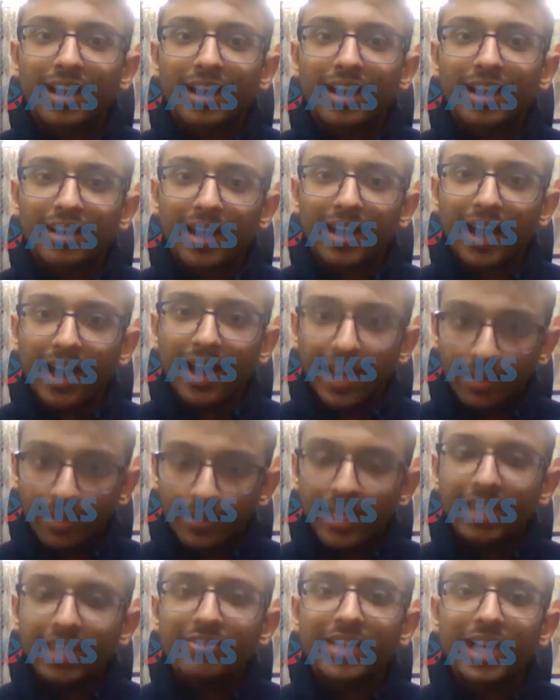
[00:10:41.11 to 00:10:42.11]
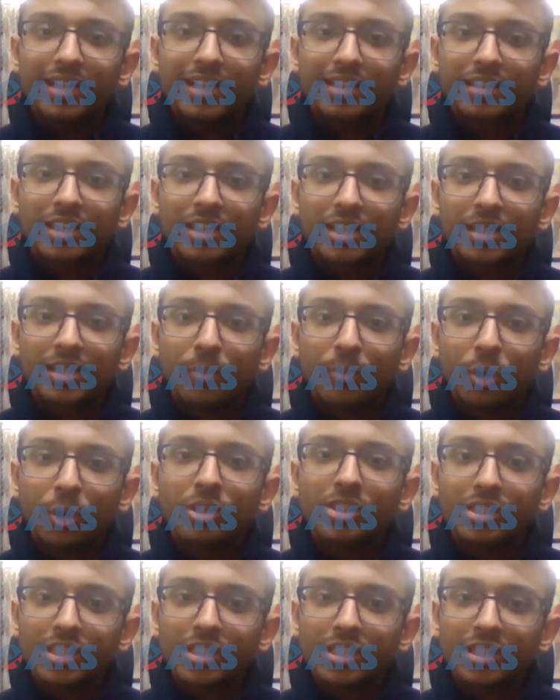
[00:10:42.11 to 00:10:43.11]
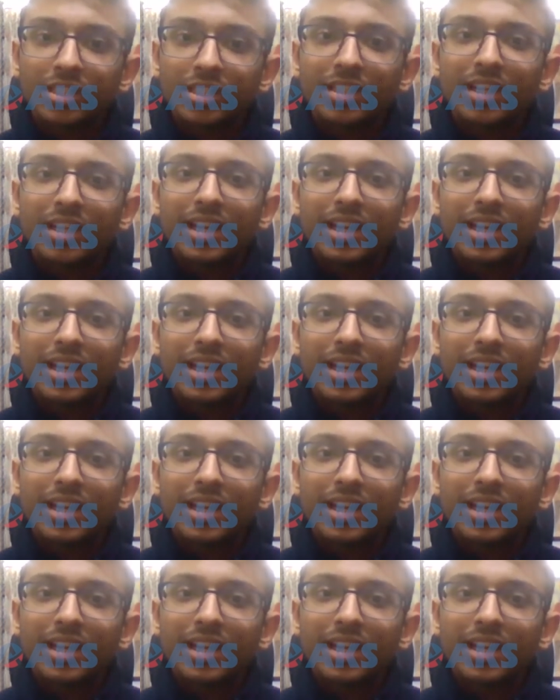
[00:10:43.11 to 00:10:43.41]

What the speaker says: I believe that the most